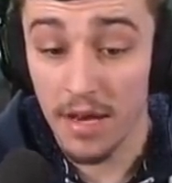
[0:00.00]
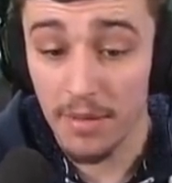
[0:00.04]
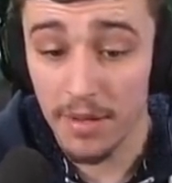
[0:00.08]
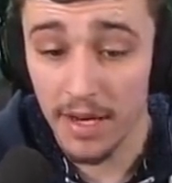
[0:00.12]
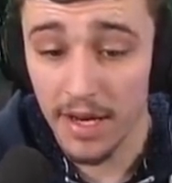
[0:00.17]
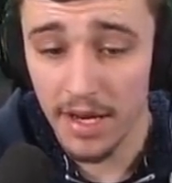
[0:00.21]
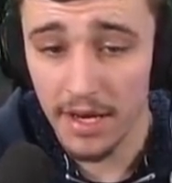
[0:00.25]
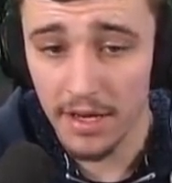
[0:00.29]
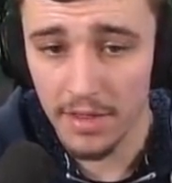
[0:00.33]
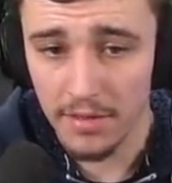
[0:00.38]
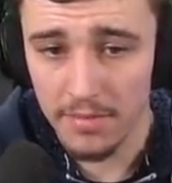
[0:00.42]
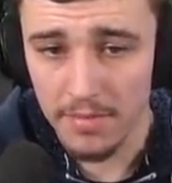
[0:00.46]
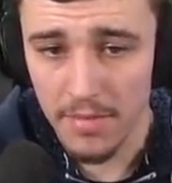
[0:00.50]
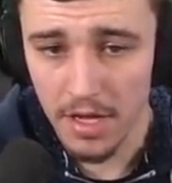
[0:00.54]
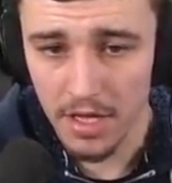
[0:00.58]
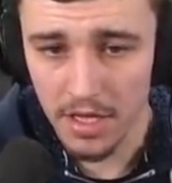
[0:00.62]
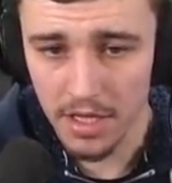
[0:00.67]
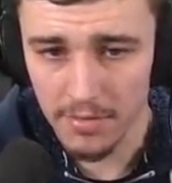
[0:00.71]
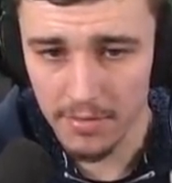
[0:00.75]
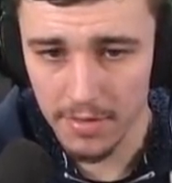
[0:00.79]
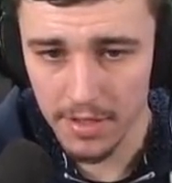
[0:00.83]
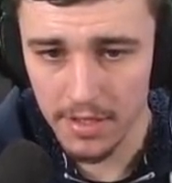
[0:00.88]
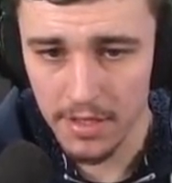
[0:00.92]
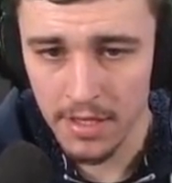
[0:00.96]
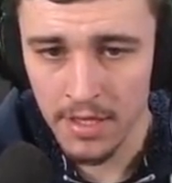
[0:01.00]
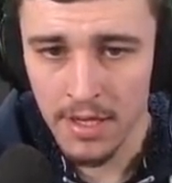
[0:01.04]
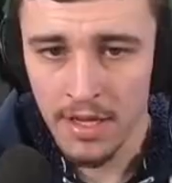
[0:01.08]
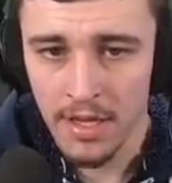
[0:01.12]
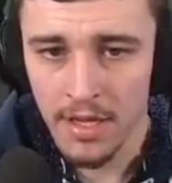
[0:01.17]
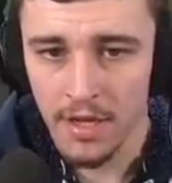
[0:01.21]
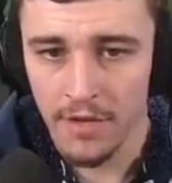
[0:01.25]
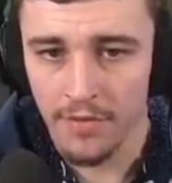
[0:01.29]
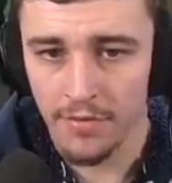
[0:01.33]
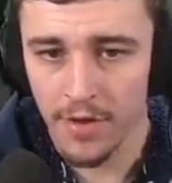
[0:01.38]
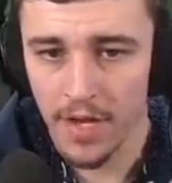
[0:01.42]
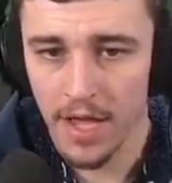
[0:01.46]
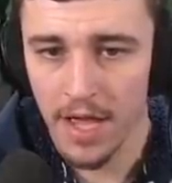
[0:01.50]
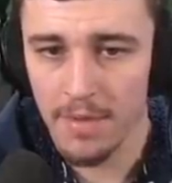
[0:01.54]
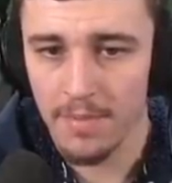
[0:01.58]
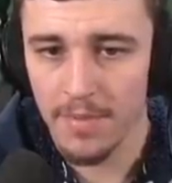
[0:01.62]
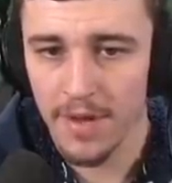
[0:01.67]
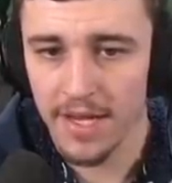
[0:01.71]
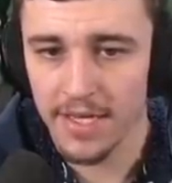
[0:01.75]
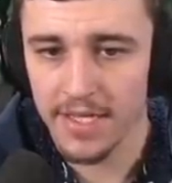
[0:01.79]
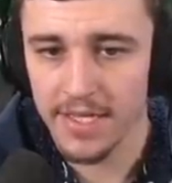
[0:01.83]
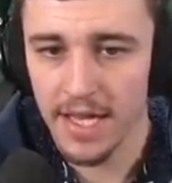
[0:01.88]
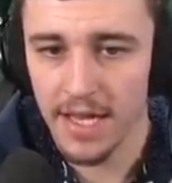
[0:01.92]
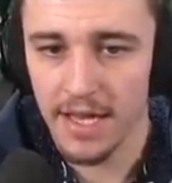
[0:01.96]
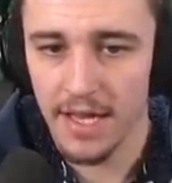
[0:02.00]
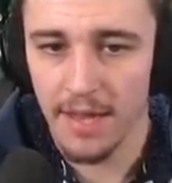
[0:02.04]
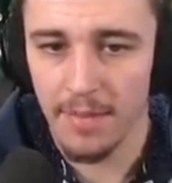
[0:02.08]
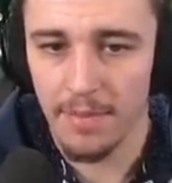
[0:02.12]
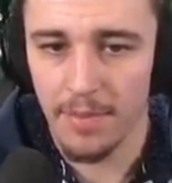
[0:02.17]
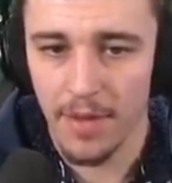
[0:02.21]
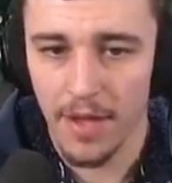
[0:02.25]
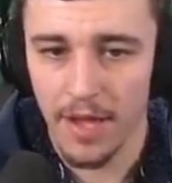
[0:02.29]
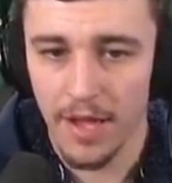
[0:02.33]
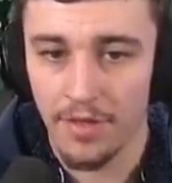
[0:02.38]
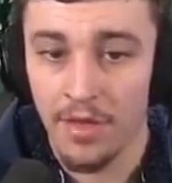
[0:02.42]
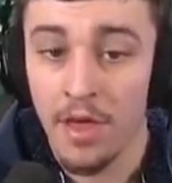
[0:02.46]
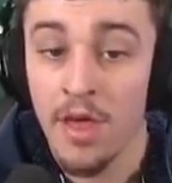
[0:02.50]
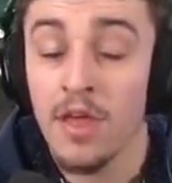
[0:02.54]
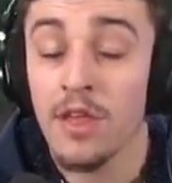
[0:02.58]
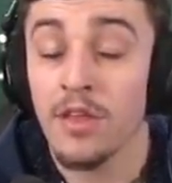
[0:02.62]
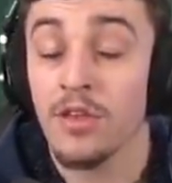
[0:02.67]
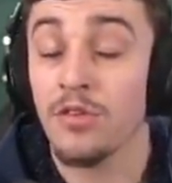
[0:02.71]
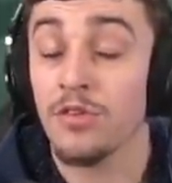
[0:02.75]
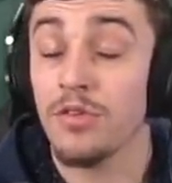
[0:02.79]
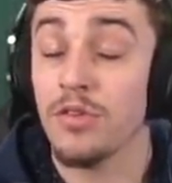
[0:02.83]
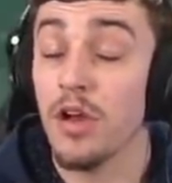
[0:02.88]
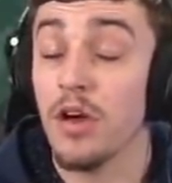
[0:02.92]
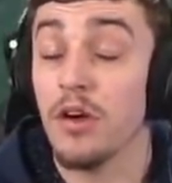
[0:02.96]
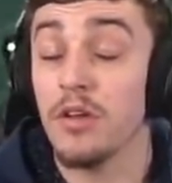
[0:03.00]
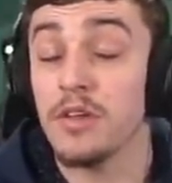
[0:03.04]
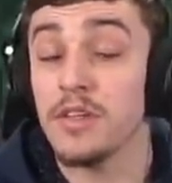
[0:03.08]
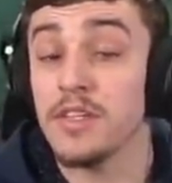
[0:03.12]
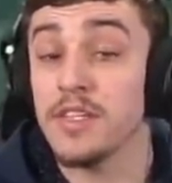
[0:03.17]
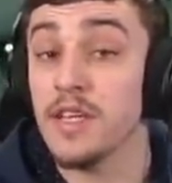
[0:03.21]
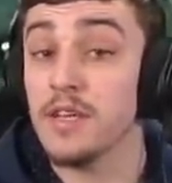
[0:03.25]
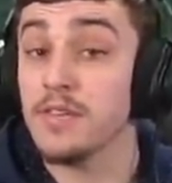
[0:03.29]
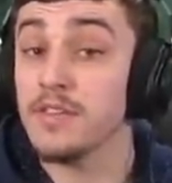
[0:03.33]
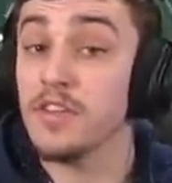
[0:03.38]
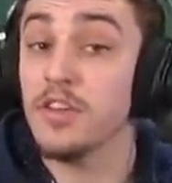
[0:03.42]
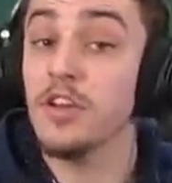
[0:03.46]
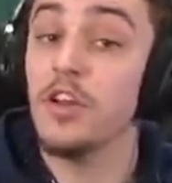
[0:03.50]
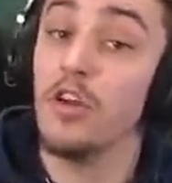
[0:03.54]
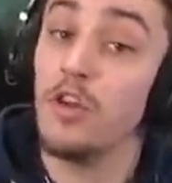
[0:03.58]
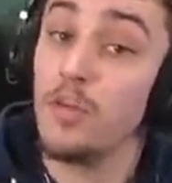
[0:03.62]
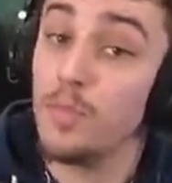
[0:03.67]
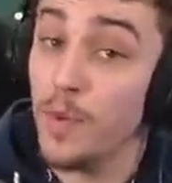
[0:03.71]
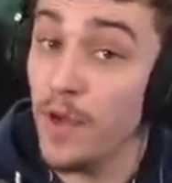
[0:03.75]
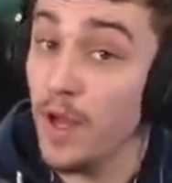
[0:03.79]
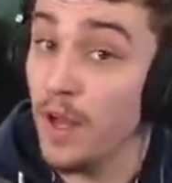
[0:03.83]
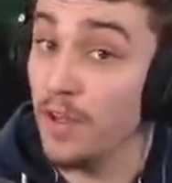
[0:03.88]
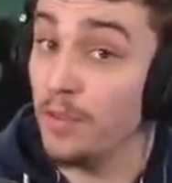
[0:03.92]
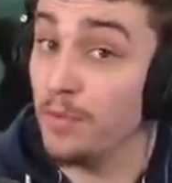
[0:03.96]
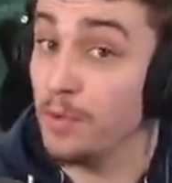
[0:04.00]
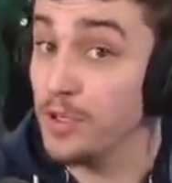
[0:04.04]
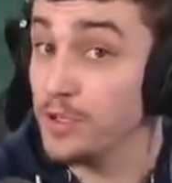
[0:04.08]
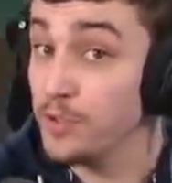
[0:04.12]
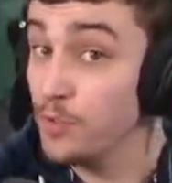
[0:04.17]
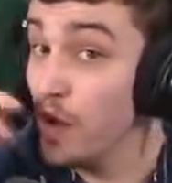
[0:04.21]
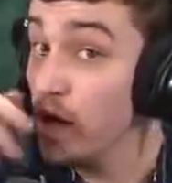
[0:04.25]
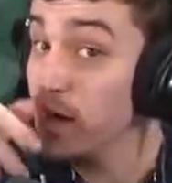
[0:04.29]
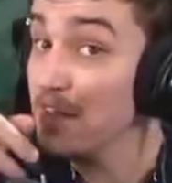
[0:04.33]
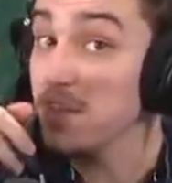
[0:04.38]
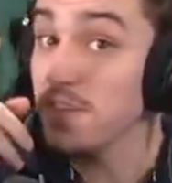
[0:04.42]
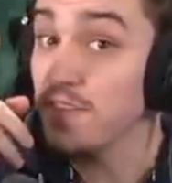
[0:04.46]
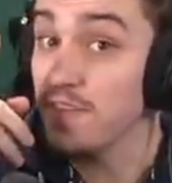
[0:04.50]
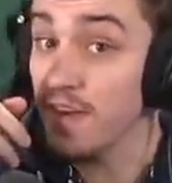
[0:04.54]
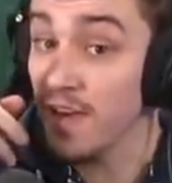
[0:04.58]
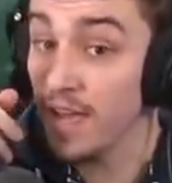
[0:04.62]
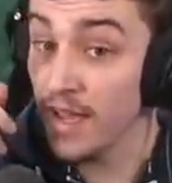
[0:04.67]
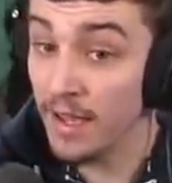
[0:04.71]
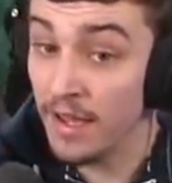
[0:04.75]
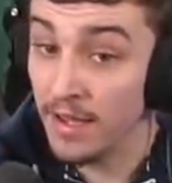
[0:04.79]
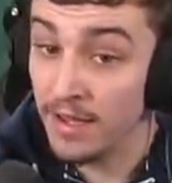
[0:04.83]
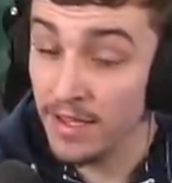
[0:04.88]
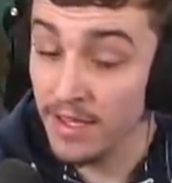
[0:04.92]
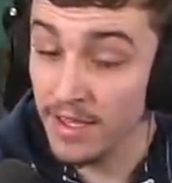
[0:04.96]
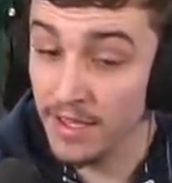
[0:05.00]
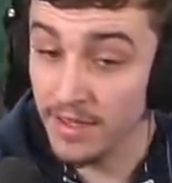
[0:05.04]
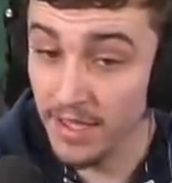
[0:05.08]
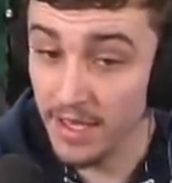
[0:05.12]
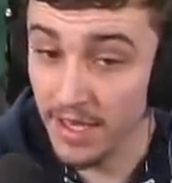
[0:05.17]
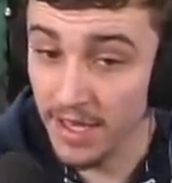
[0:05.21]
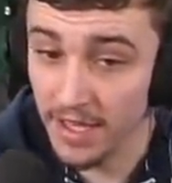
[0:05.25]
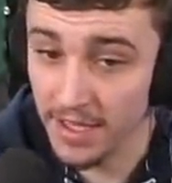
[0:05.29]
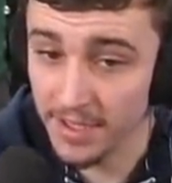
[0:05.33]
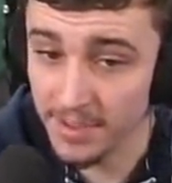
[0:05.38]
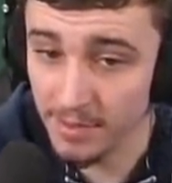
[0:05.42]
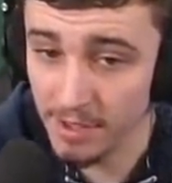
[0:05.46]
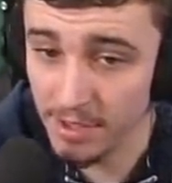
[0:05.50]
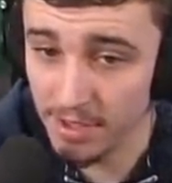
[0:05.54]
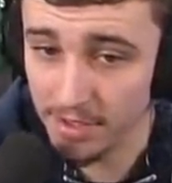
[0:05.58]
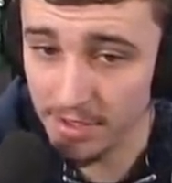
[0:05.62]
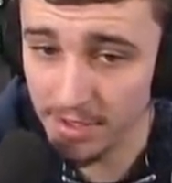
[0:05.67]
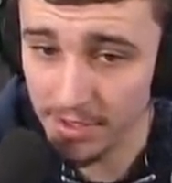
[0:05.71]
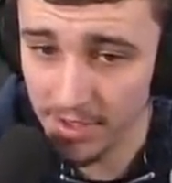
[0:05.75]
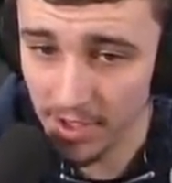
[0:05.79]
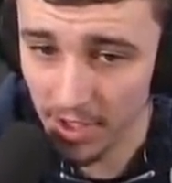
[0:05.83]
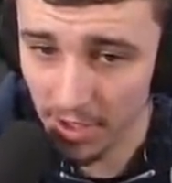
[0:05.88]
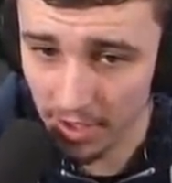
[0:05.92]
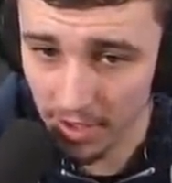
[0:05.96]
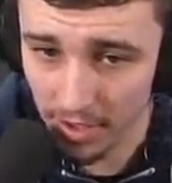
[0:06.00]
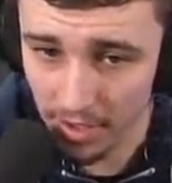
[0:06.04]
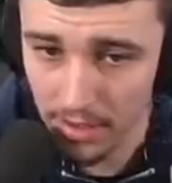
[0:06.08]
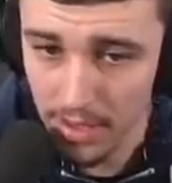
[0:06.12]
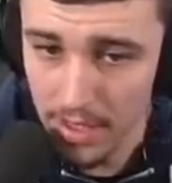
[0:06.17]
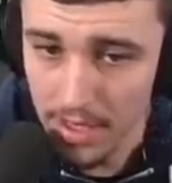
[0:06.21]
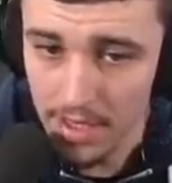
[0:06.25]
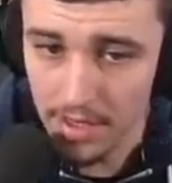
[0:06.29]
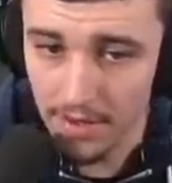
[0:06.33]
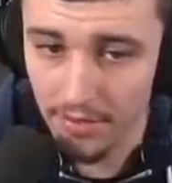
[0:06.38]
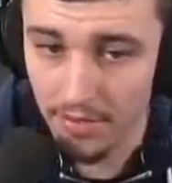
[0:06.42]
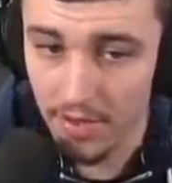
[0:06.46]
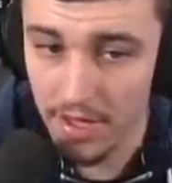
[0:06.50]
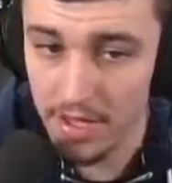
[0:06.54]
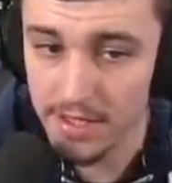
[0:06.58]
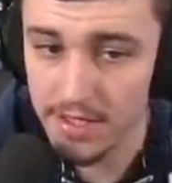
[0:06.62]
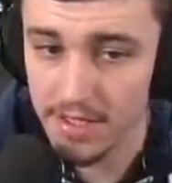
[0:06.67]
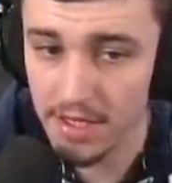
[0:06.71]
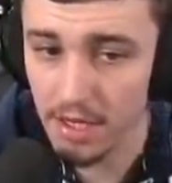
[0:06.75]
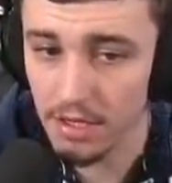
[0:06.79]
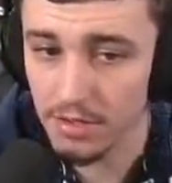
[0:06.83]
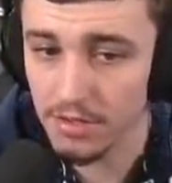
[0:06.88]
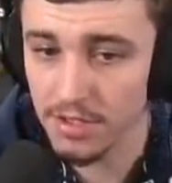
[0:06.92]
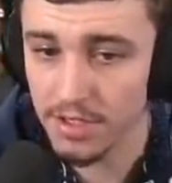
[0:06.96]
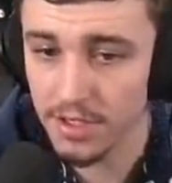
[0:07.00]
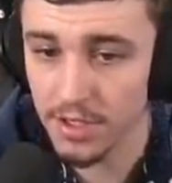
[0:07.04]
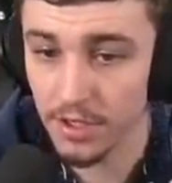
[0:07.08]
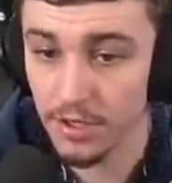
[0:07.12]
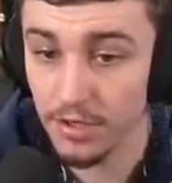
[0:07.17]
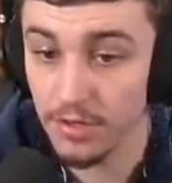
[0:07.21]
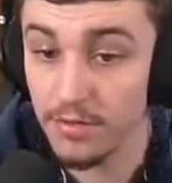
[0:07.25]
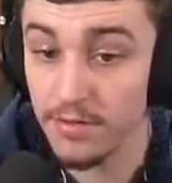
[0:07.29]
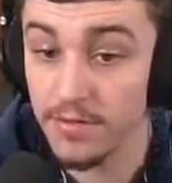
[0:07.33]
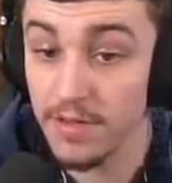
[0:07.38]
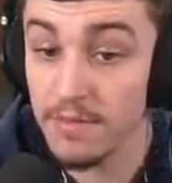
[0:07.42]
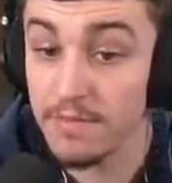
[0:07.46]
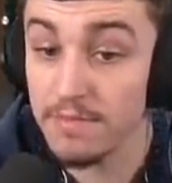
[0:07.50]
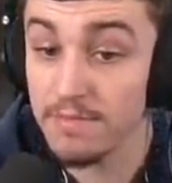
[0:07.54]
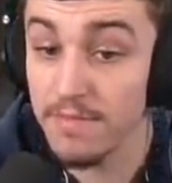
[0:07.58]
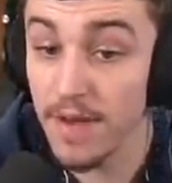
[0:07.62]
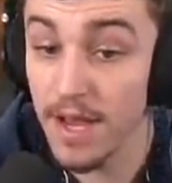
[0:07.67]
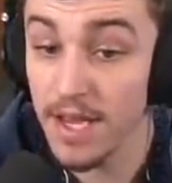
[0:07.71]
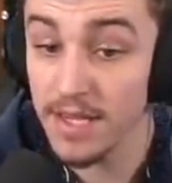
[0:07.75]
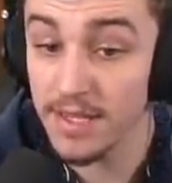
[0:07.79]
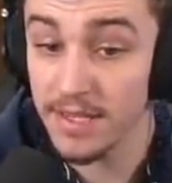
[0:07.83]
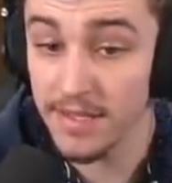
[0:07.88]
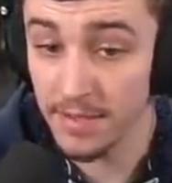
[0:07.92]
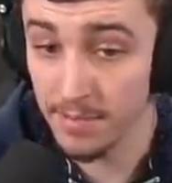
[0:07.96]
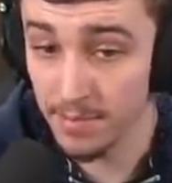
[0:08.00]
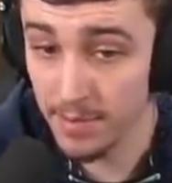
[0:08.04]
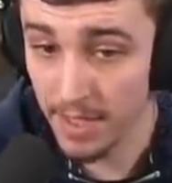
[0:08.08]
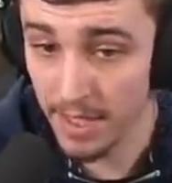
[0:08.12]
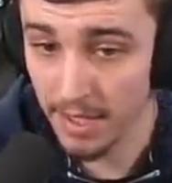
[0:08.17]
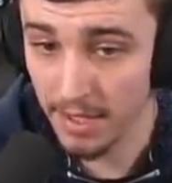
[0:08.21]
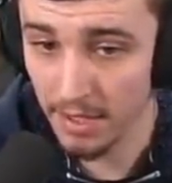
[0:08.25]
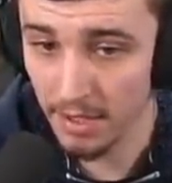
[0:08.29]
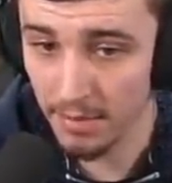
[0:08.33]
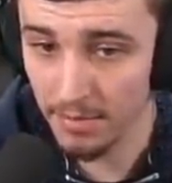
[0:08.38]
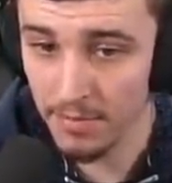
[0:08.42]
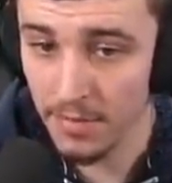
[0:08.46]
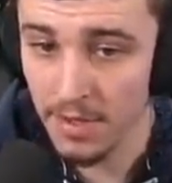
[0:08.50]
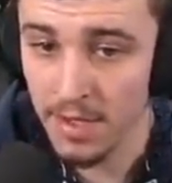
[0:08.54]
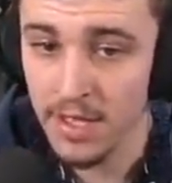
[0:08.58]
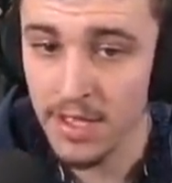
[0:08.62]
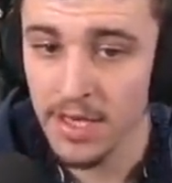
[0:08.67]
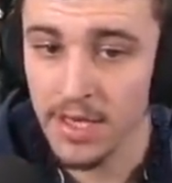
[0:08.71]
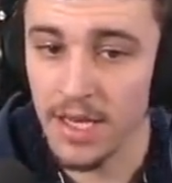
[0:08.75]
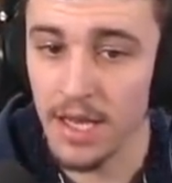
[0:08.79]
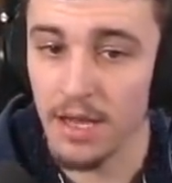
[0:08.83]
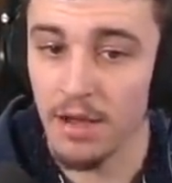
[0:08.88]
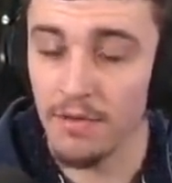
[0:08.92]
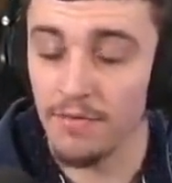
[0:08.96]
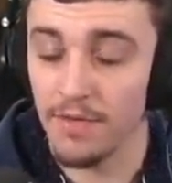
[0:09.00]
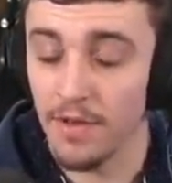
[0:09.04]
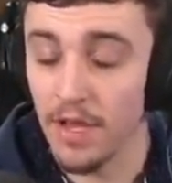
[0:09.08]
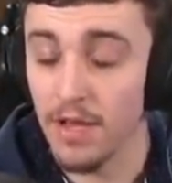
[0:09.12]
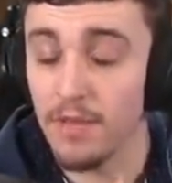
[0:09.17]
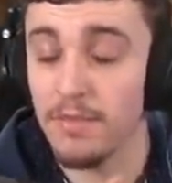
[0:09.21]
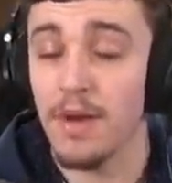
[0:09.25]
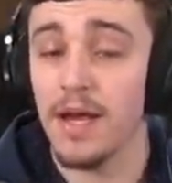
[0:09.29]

out of the monument, if we head back down that path, you'll notice there's a new path, which wasn't there in the last world tutorial. This goes to the Mesa biome. Now, I've learned my